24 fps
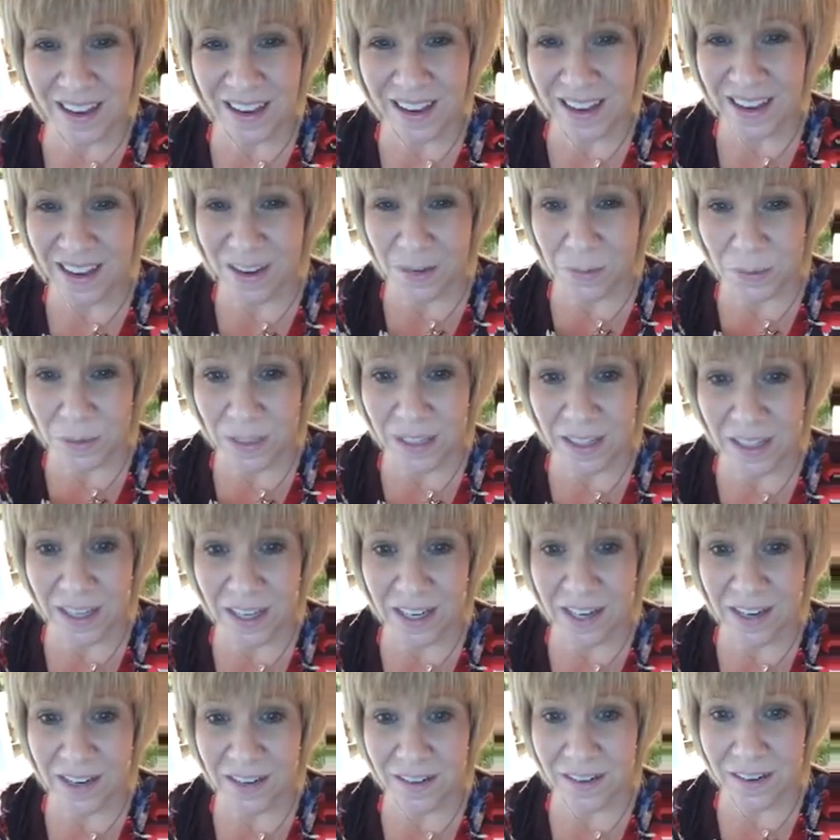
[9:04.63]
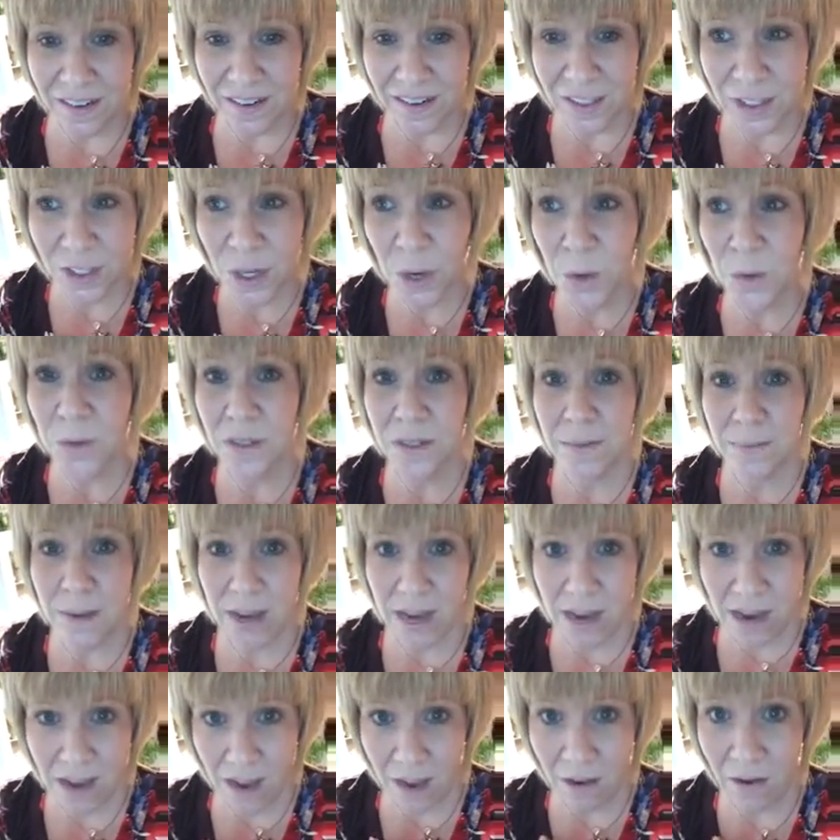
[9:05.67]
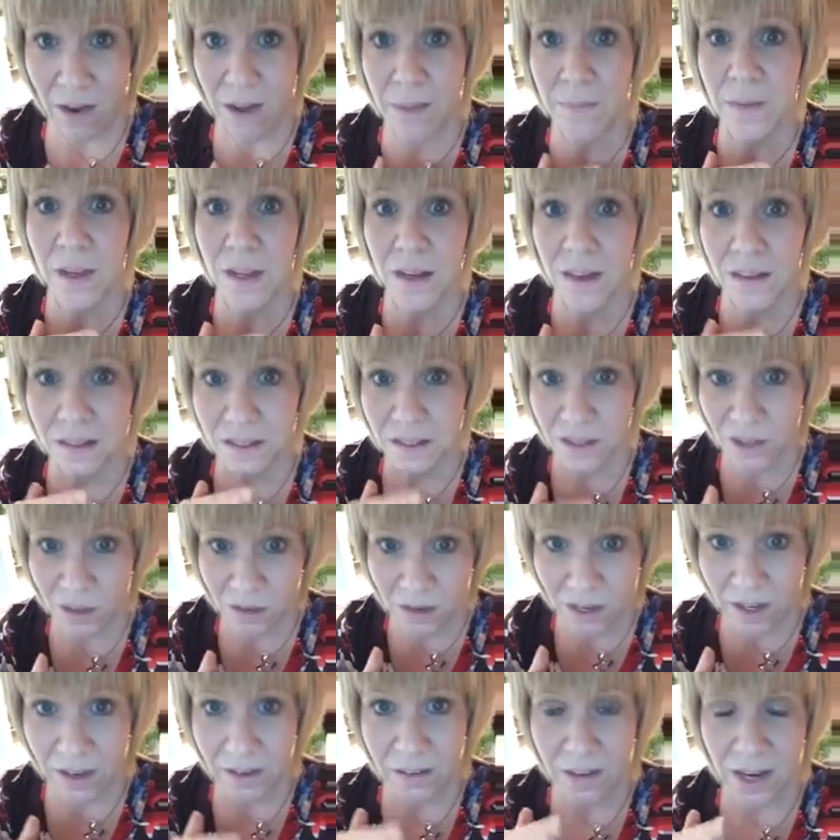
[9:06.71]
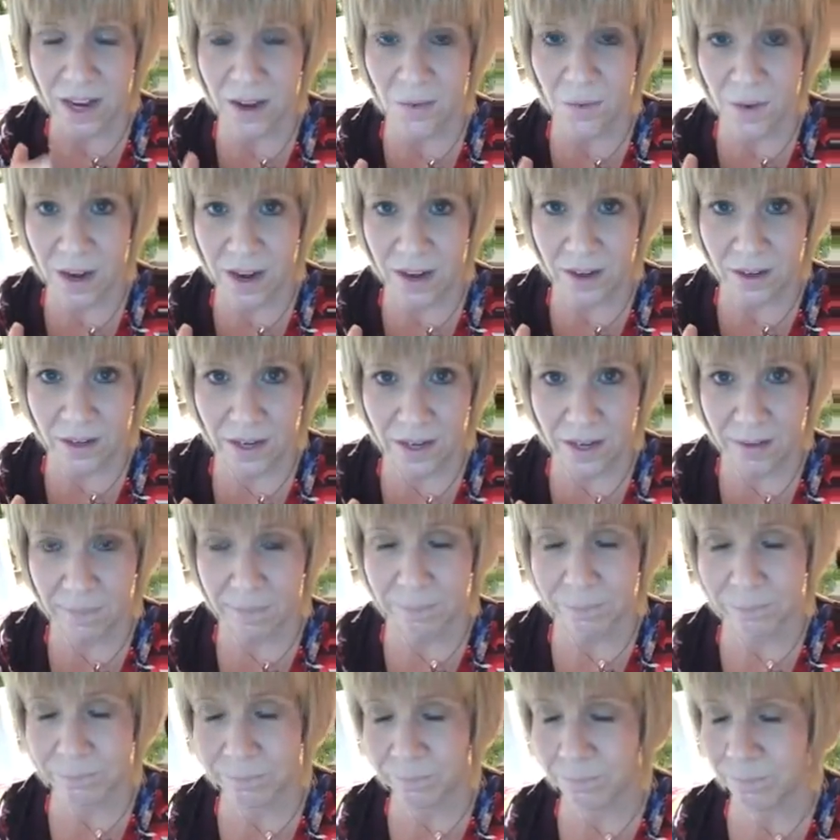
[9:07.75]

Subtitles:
he really shows me how I'm going to slow down and wait on him.